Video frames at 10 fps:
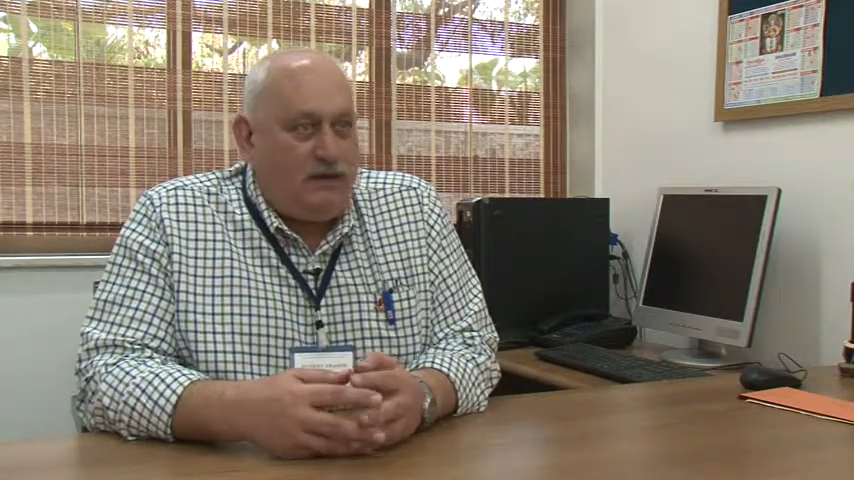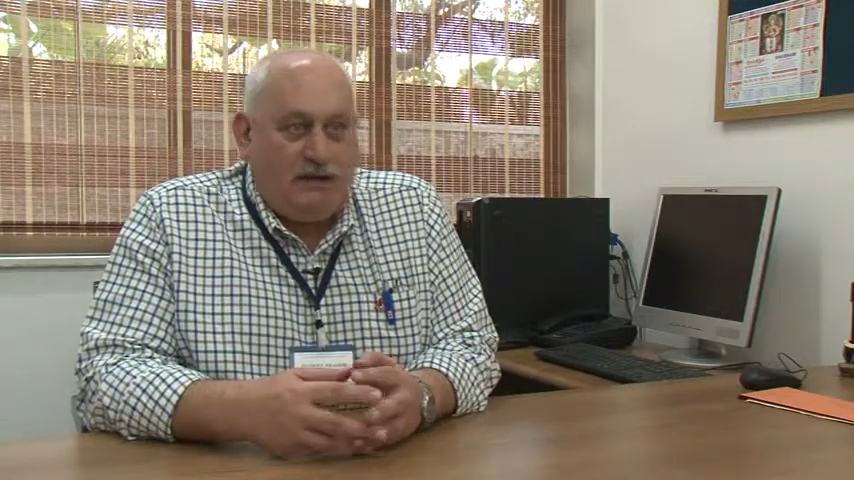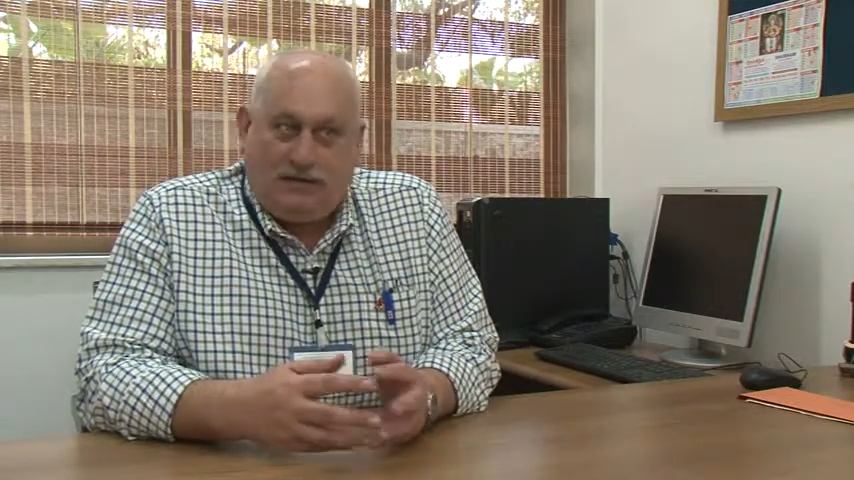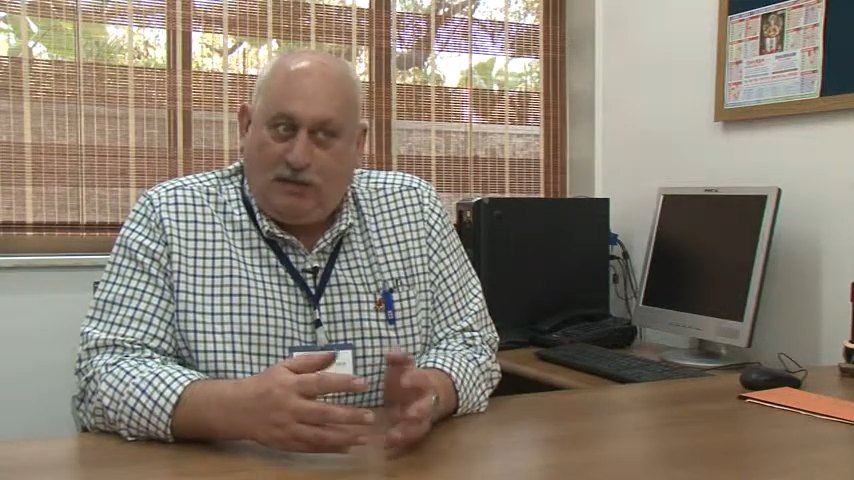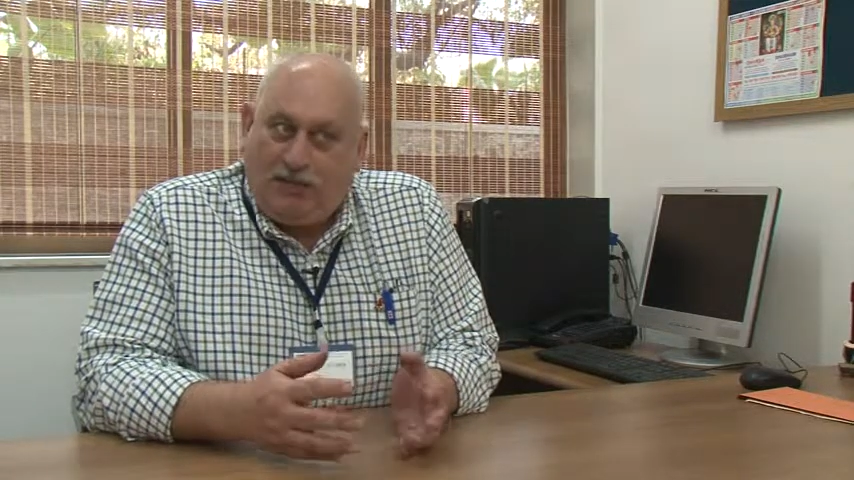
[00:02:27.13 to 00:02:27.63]

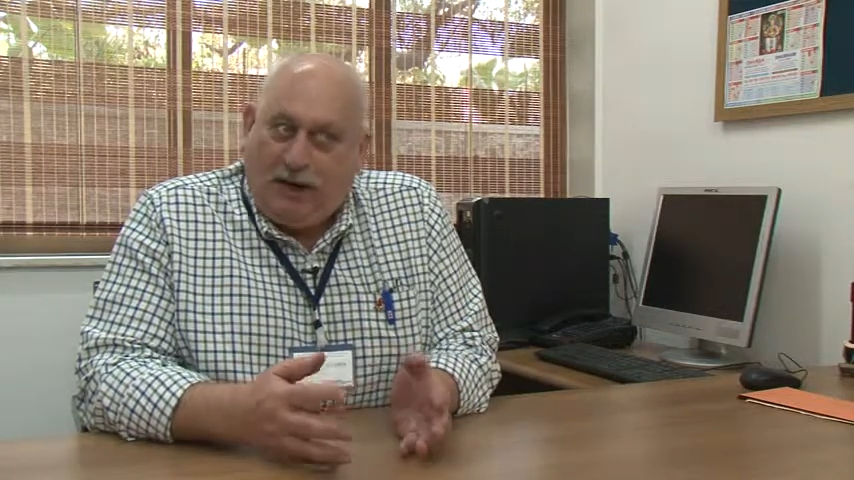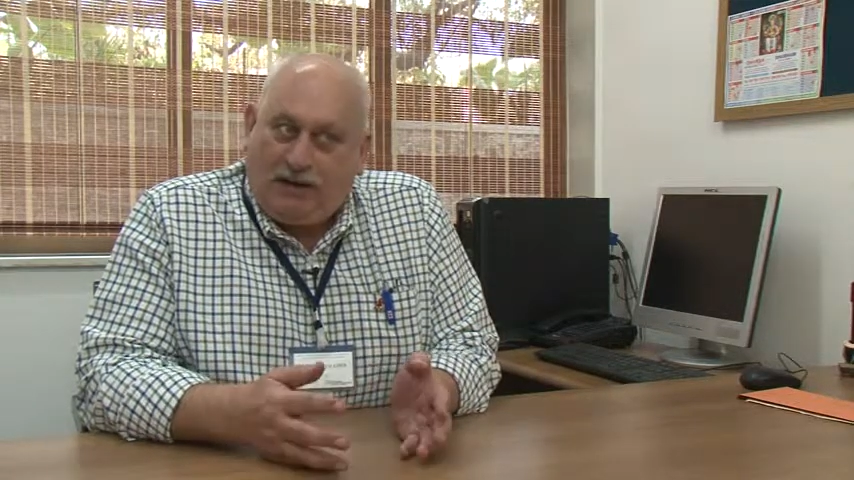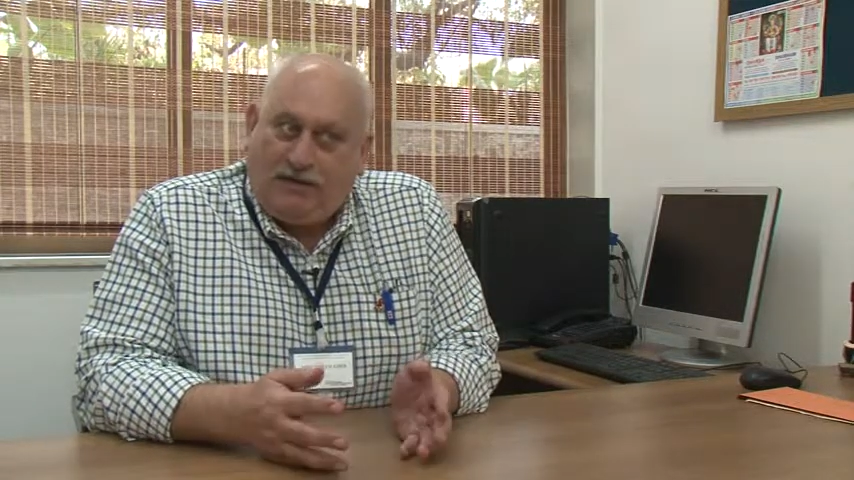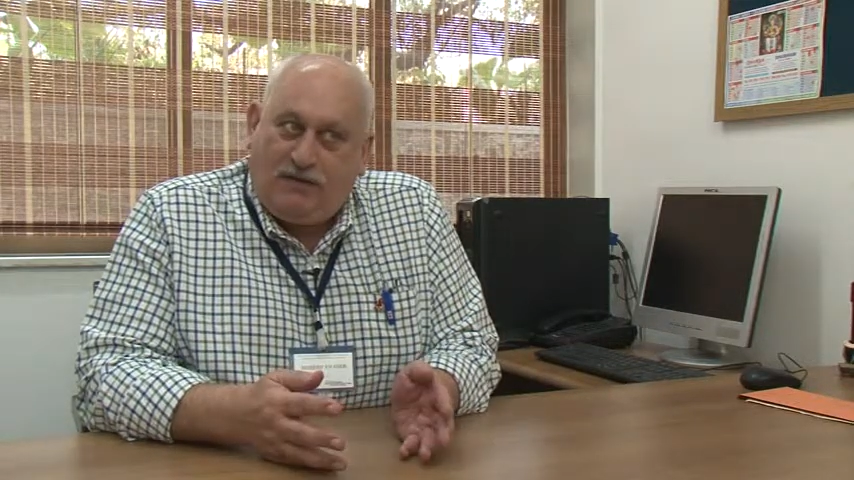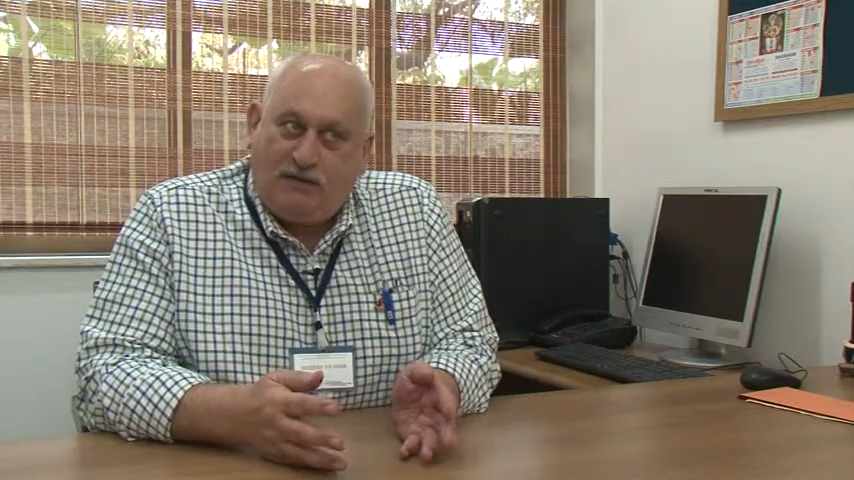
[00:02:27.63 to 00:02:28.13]
some
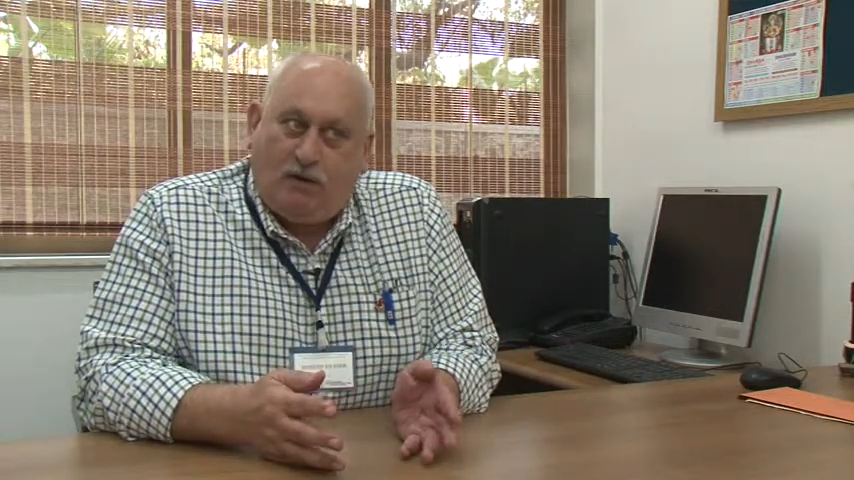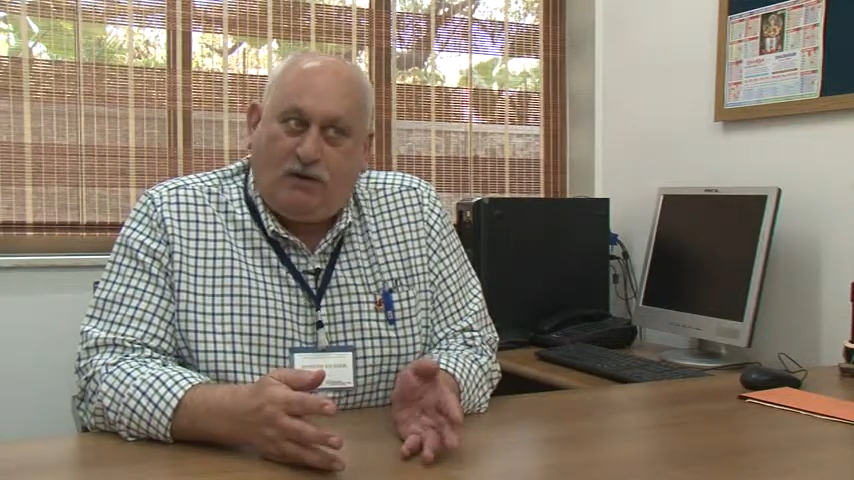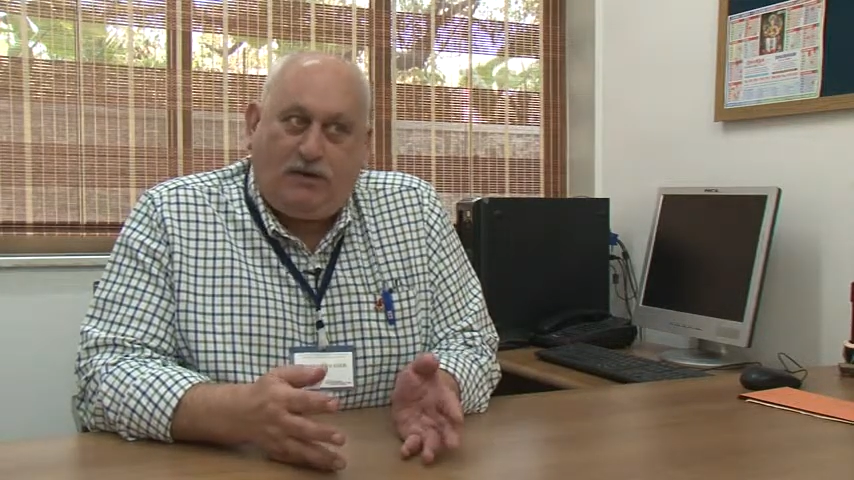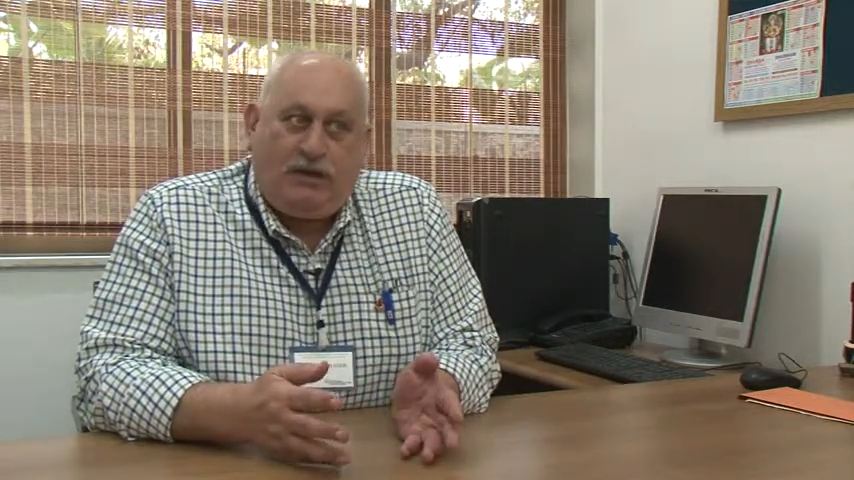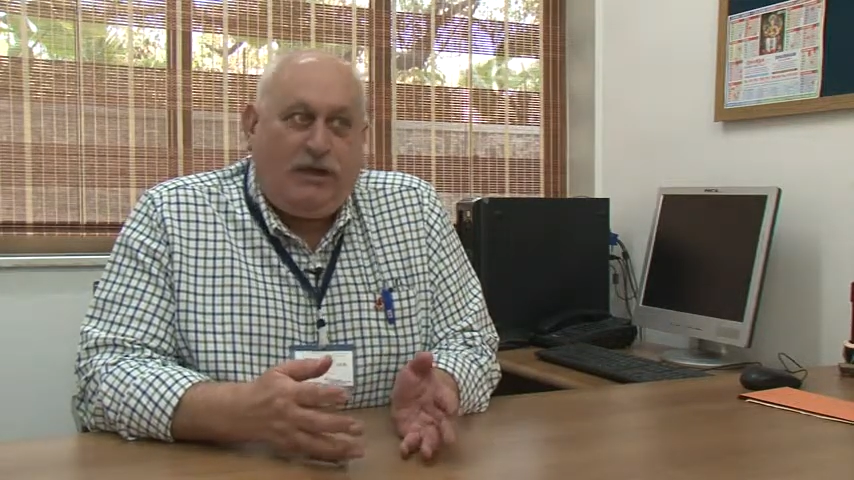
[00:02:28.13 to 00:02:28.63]
parts of the
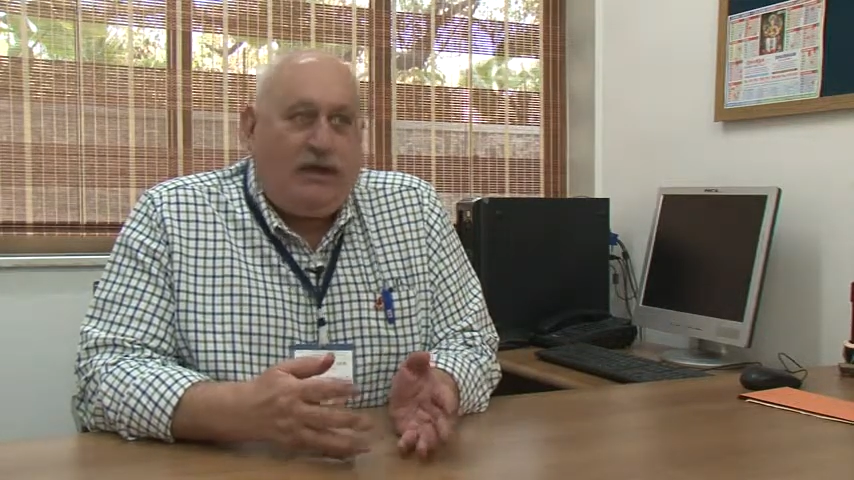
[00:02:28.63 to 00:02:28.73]
world